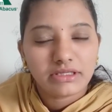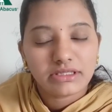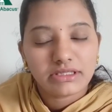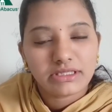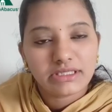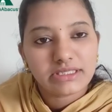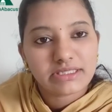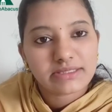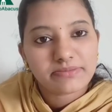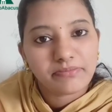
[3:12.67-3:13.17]

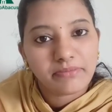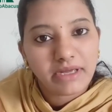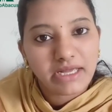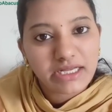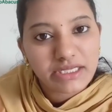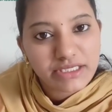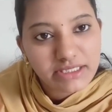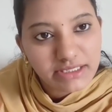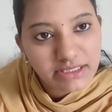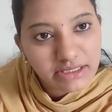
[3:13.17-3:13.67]
is
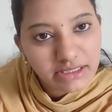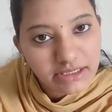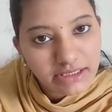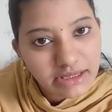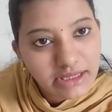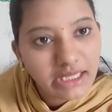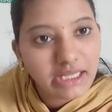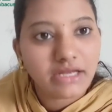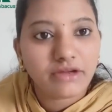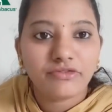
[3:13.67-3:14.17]
major
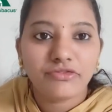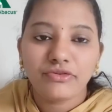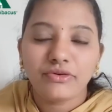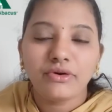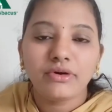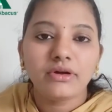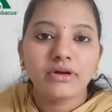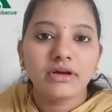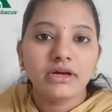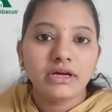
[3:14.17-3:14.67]
thing
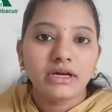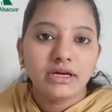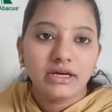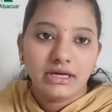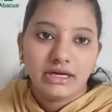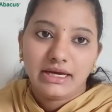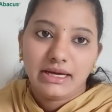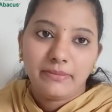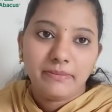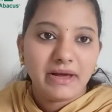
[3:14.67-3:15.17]
for
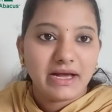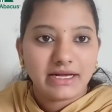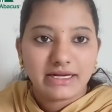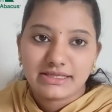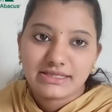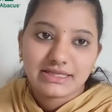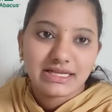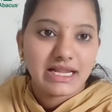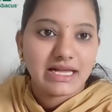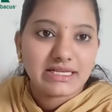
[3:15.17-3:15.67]

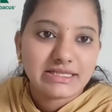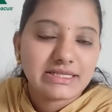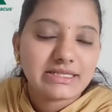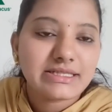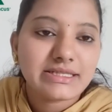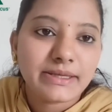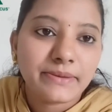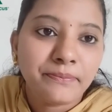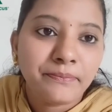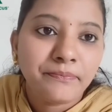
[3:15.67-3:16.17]
Abacus
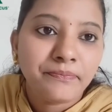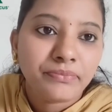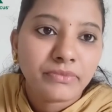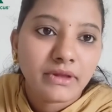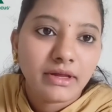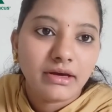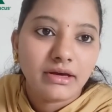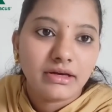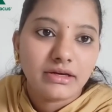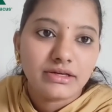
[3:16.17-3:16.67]
classes.
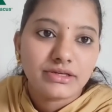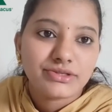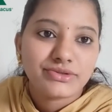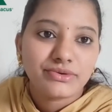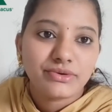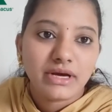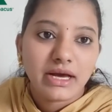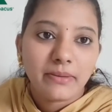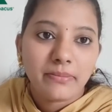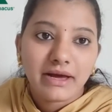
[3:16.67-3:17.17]

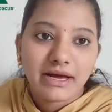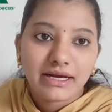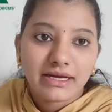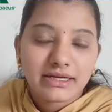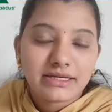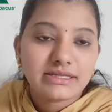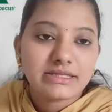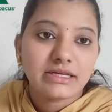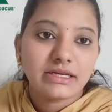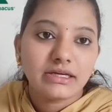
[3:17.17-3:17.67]

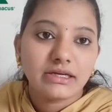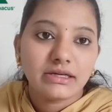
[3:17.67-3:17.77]
Abacus,